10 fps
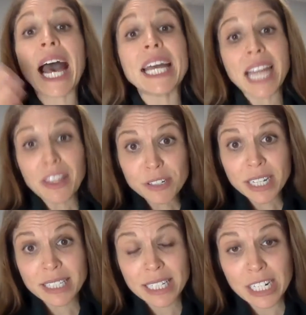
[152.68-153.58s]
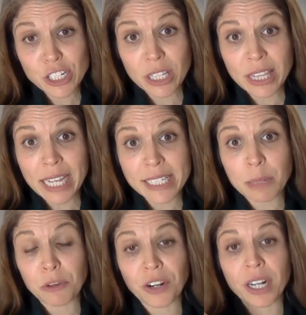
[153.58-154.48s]
Another designation that
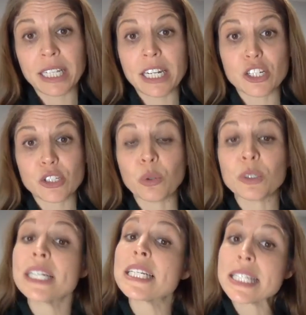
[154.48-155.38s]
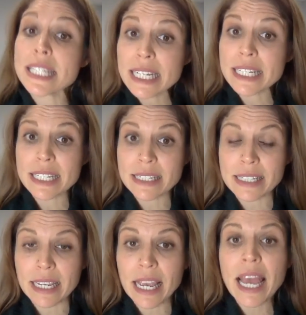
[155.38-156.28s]
some of our clinicians hold is
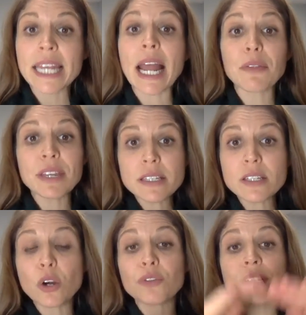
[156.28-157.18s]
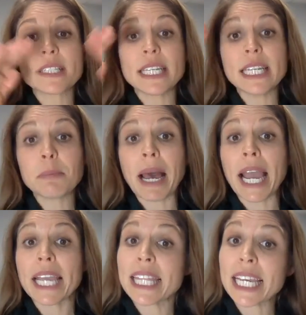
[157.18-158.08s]
CCC. Now, this is overseen
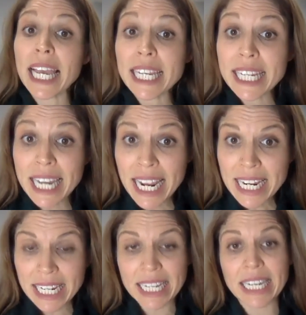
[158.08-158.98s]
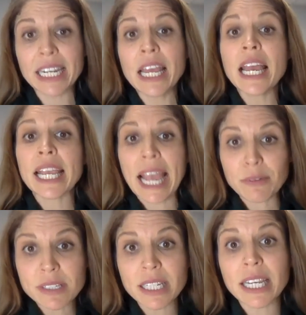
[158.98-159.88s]
by the Canadian
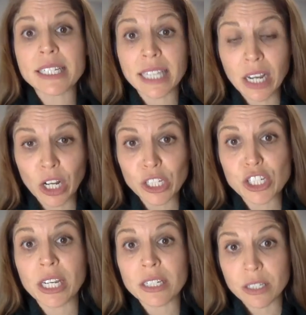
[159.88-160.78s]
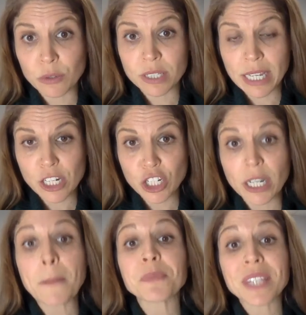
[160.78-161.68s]
Counseling Psychology Association,